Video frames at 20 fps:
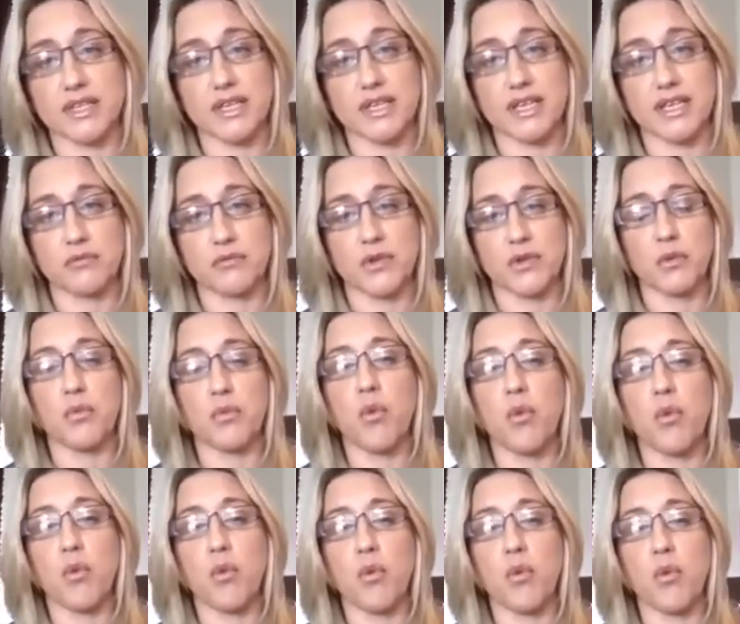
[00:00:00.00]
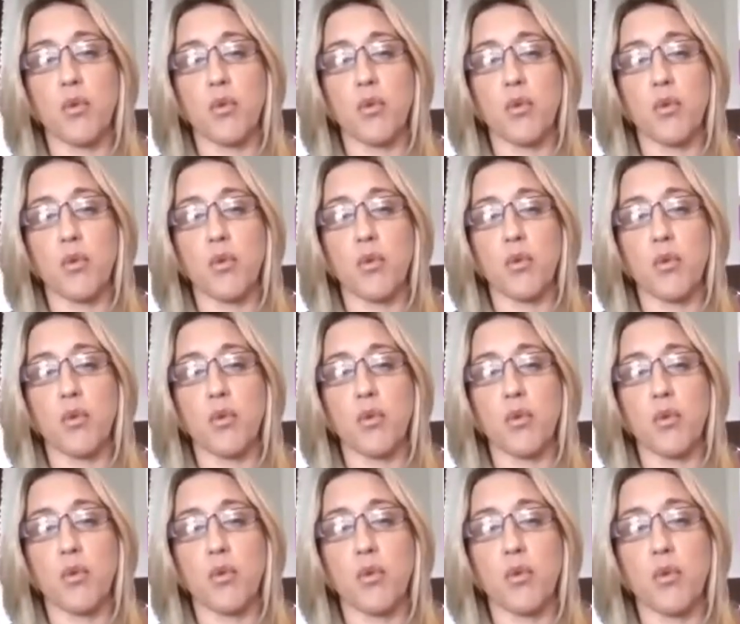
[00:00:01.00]
real straight out saying,
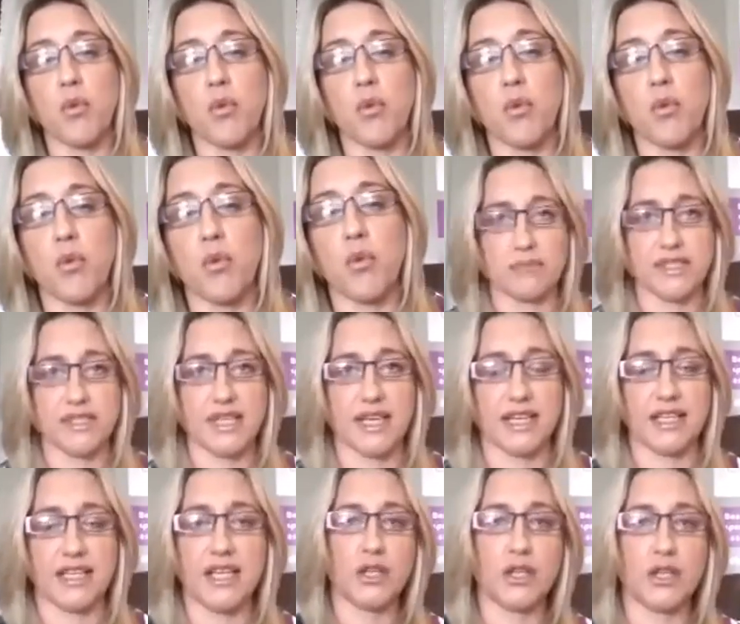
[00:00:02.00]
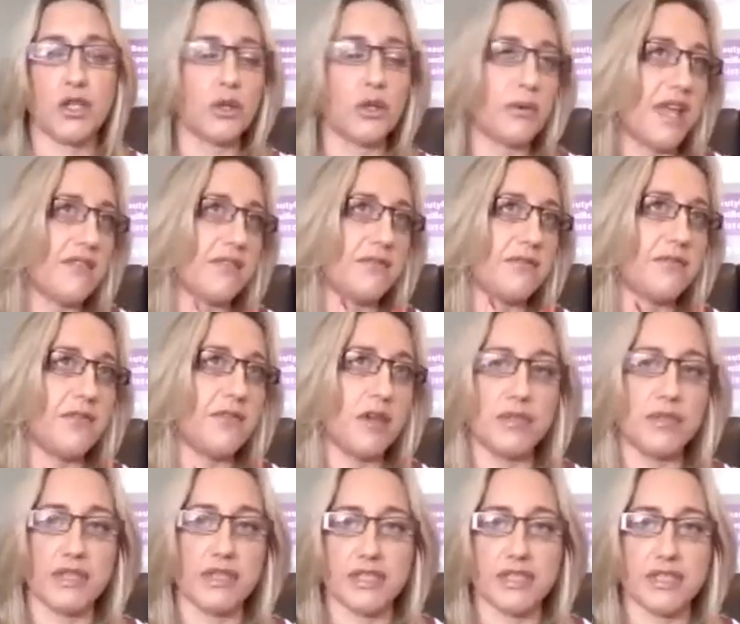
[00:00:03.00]
we have a fabulous
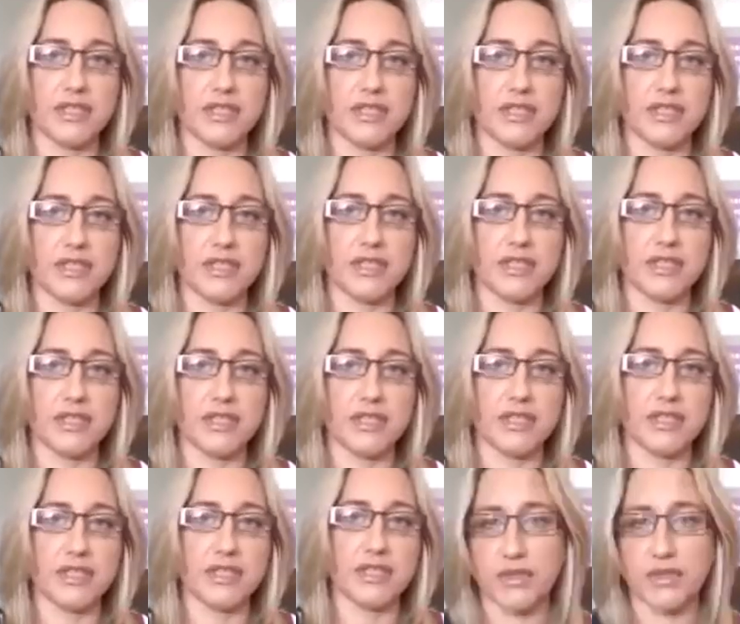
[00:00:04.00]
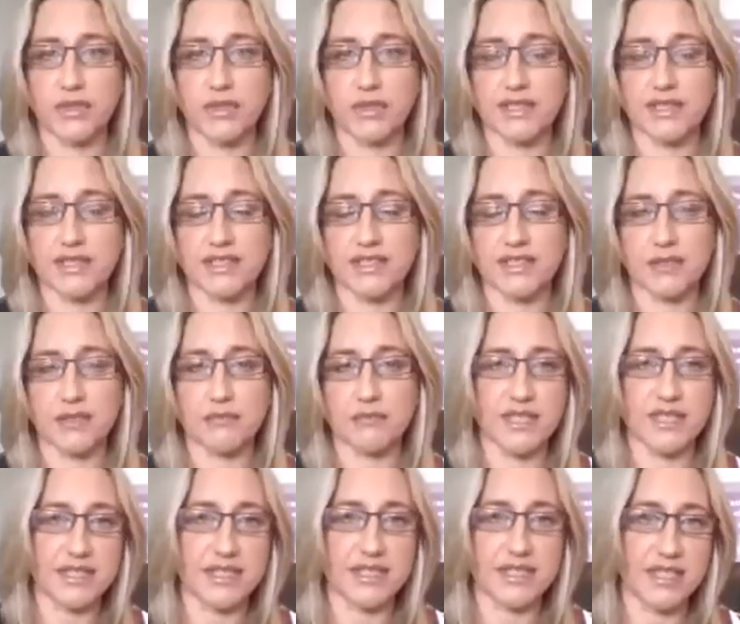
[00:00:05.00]
program, you'll get some incentive and you'll get
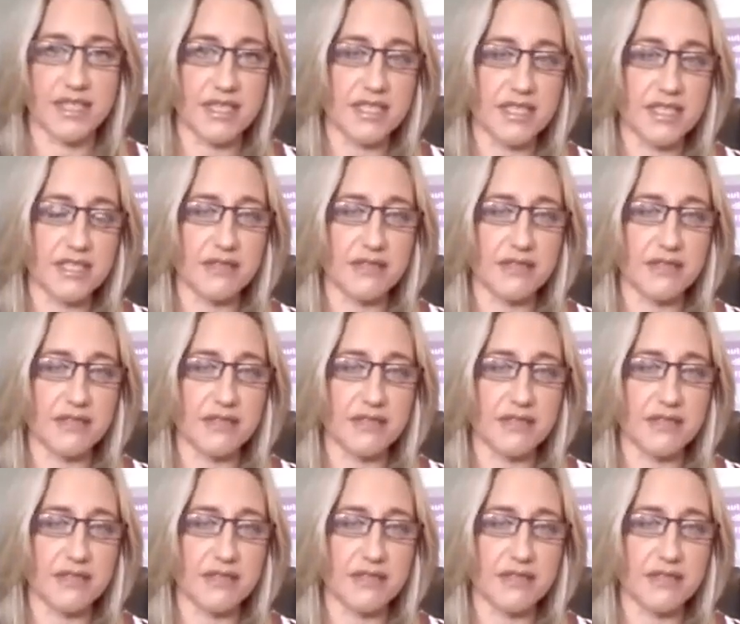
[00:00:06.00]
some.